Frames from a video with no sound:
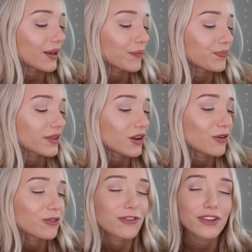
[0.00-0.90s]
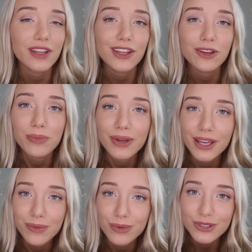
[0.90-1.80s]
and hopefully you'll
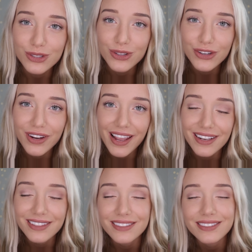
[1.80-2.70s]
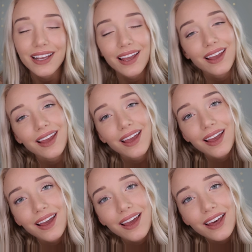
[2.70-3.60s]
be able to create
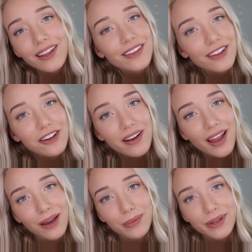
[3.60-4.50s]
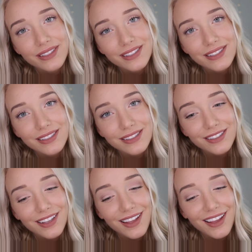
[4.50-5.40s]
healthier
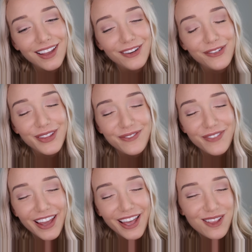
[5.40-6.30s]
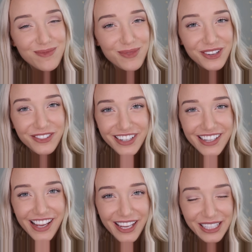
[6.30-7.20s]
habits with my help over
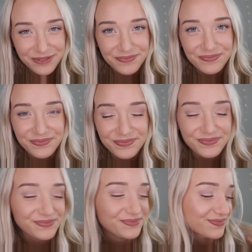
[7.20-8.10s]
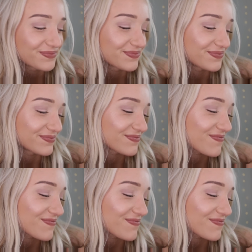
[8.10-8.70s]
time.